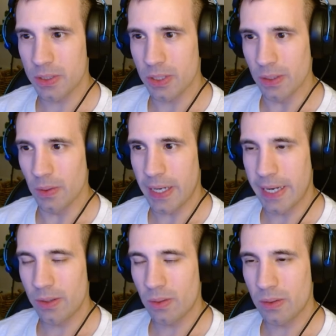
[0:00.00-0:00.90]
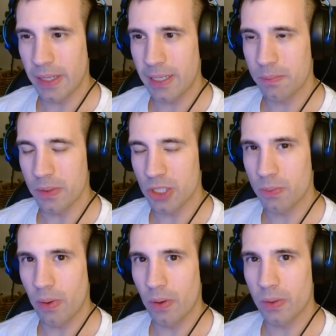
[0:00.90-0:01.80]
So I don't like
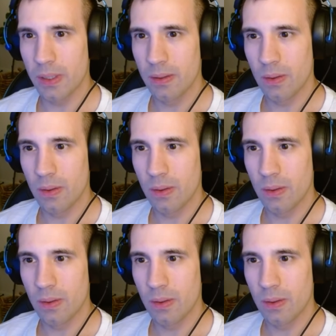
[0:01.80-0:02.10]
bespoke